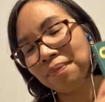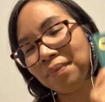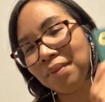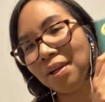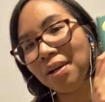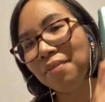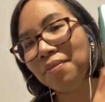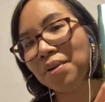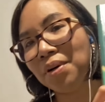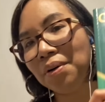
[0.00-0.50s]

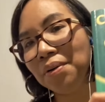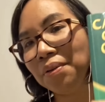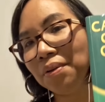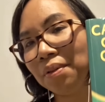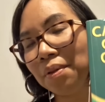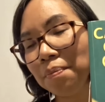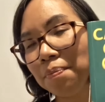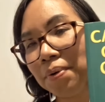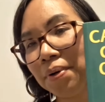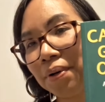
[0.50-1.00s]
I've got
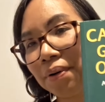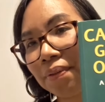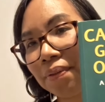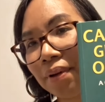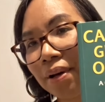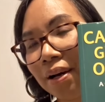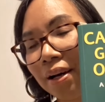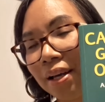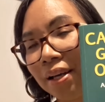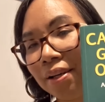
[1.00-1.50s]
another book
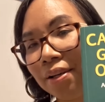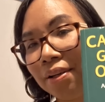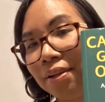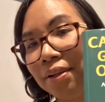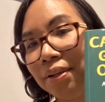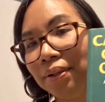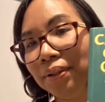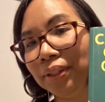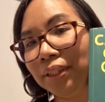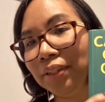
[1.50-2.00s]
that I
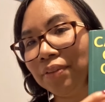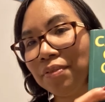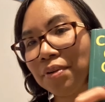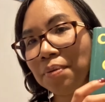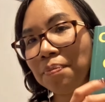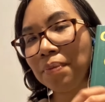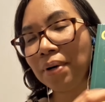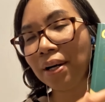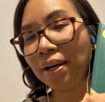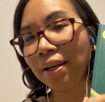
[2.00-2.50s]
used for
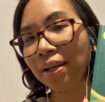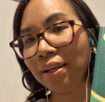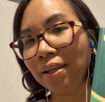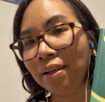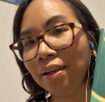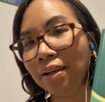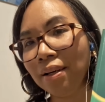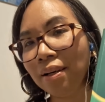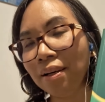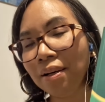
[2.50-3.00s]
my
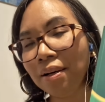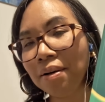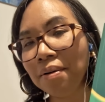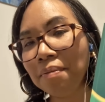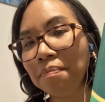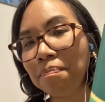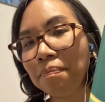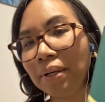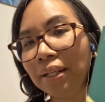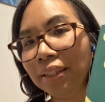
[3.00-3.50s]

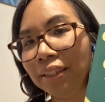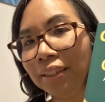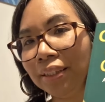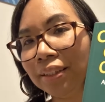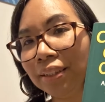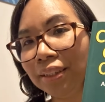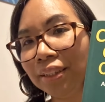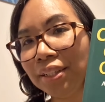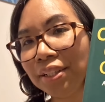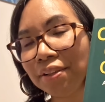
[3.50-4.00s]

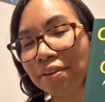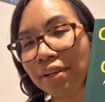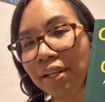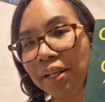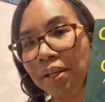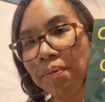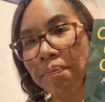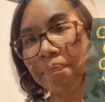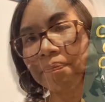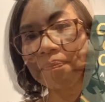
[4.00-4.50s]
master's
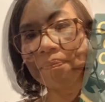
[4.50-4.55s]
degree.